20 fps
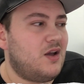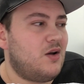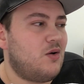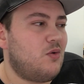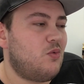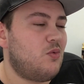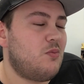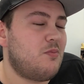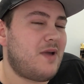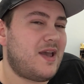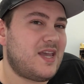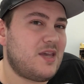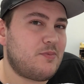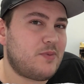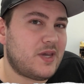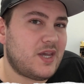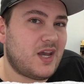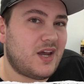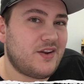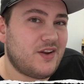Well,
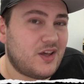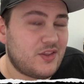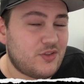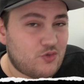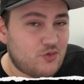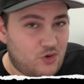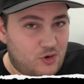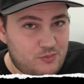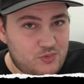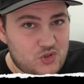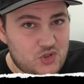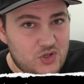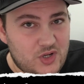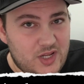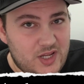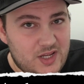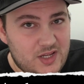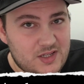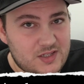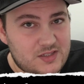maybe another option
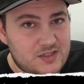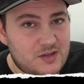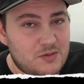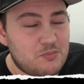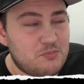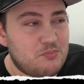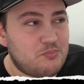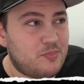is